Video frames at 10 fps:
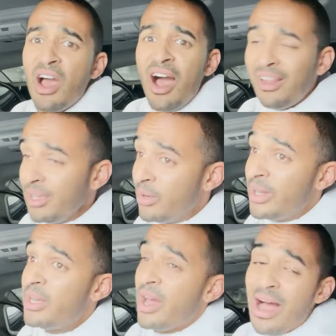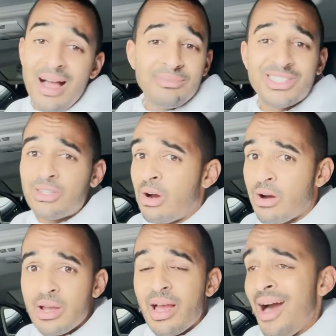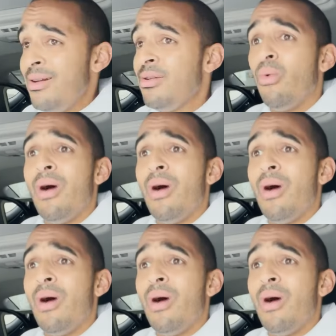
Hollywood, I'm sorry. I don't know